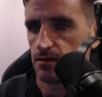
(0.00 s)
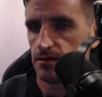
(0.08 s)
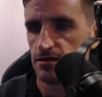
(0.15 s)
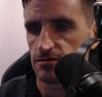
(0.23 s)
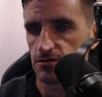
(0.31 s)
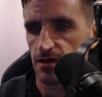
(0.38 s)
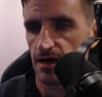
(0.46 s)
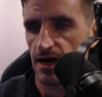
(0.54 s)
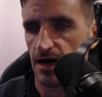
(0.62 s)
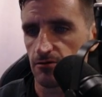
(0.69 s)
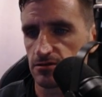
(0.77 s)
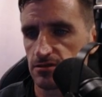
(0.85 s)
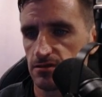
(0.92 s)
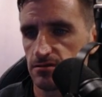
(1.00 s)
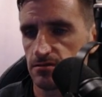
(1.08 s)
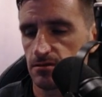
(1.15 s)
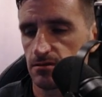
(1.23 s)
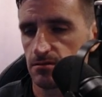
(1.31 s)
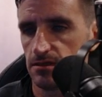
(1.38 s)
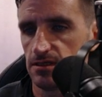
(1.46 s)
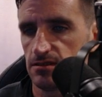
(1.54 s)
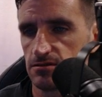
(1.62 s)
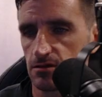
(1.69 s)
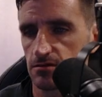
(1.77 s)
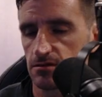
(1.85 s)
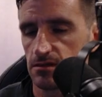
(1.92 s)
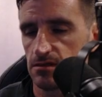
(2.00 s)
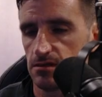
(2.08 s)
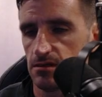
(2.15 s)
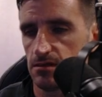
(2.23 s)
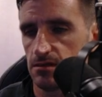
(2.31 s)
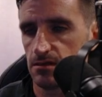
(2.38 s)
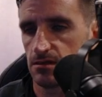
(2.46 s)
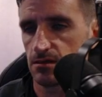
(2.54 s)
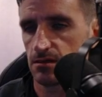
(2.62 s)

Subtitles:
These are the houses. These are the